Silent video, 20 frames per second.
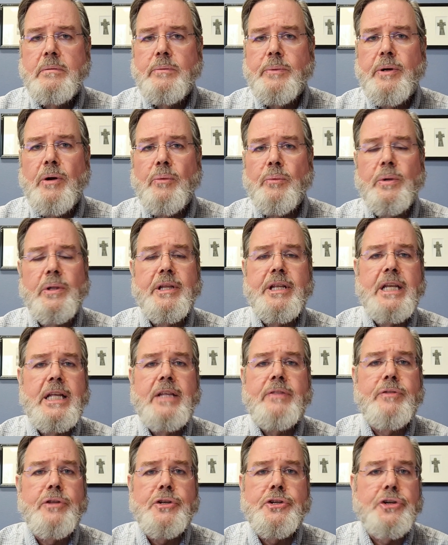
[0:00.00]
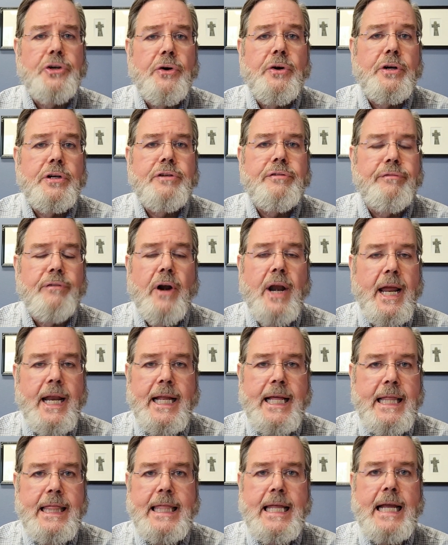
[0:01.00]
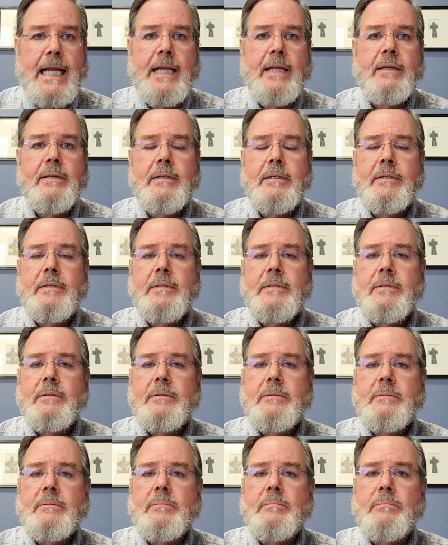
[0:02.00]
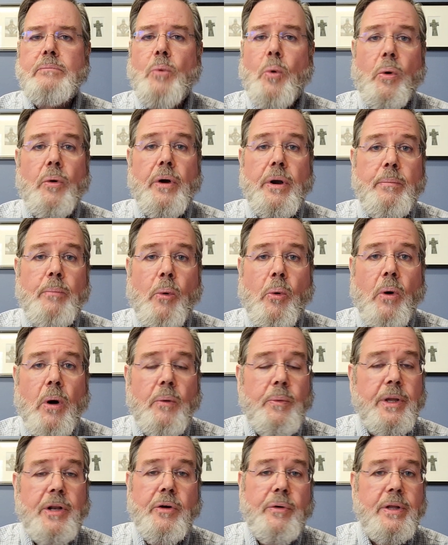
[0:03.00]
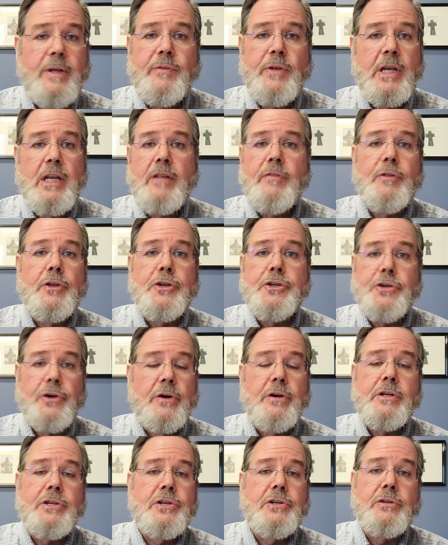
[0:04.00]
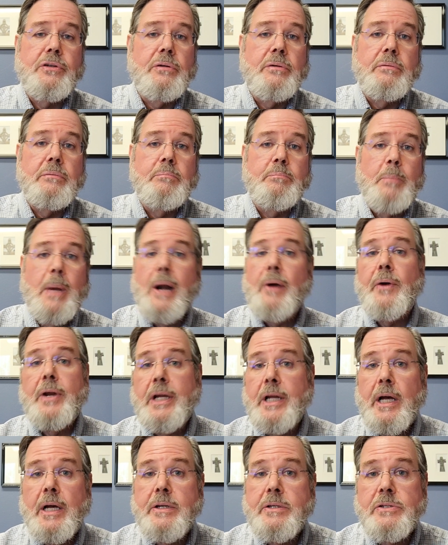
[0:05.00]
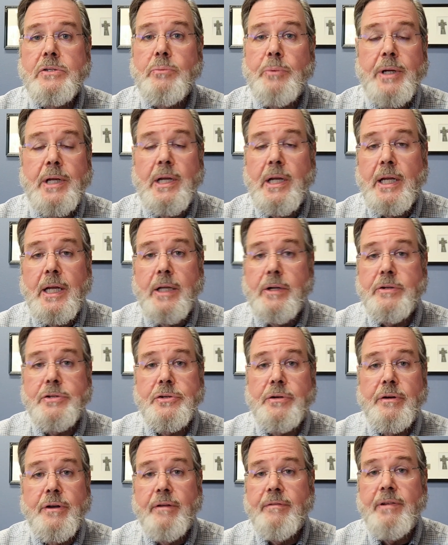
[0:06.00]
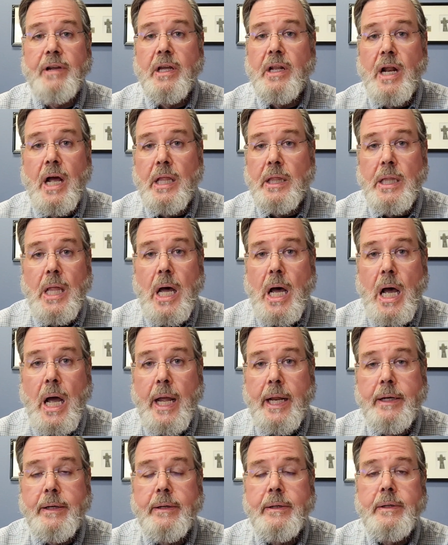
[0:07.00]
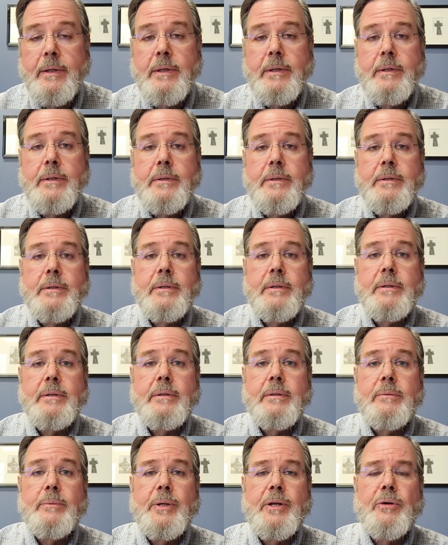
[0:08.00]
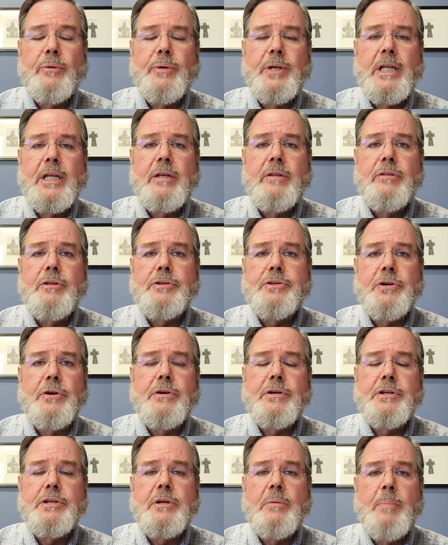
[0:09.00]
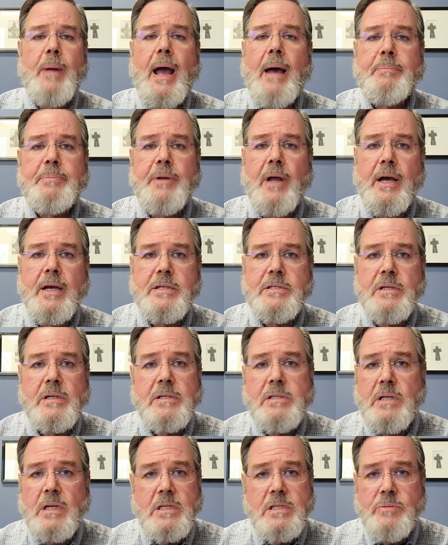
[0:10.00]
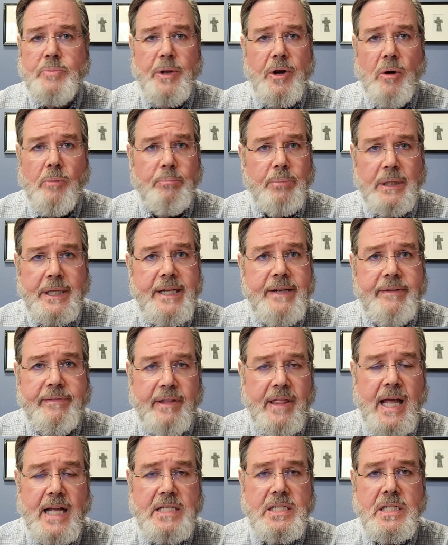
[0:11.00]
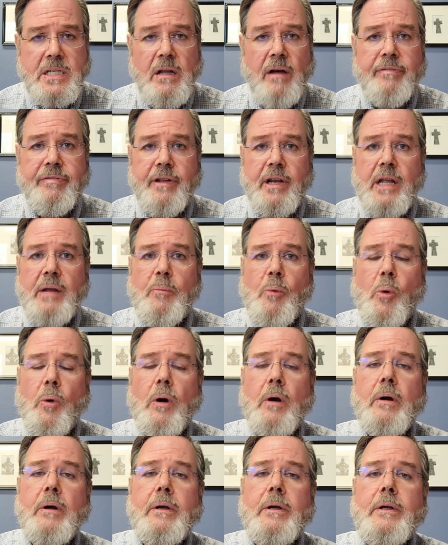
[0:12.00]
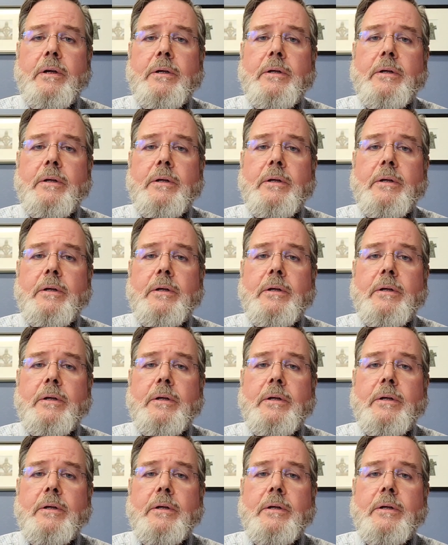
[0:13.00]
We don't really need the church for anything. More and more, we don't even need the church to marry us. We can get a certificate online. Uh, we don't need the church to baptize us because we don't believe in that stuff anymore.